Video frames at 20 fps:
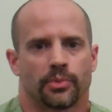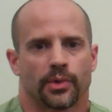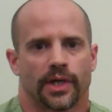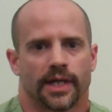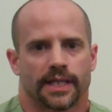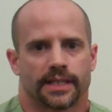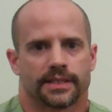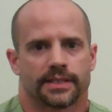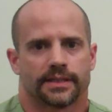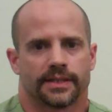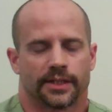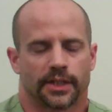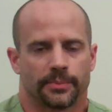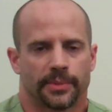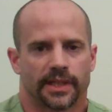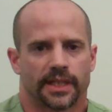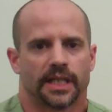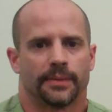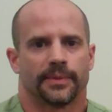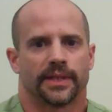breast that are
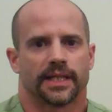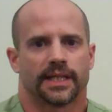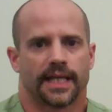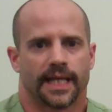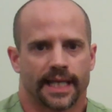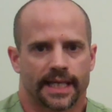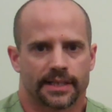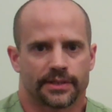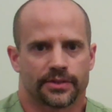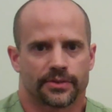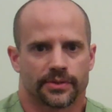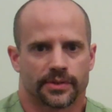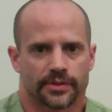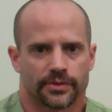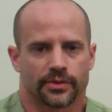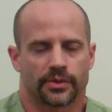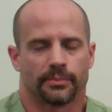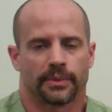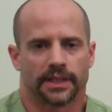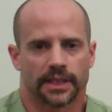becoming
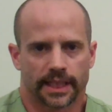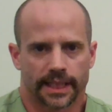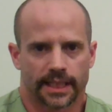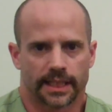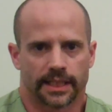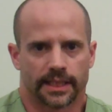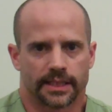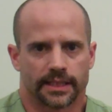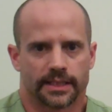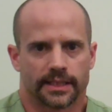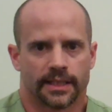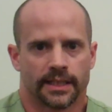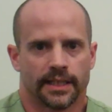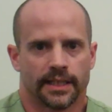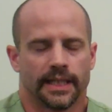cancerous or malignant,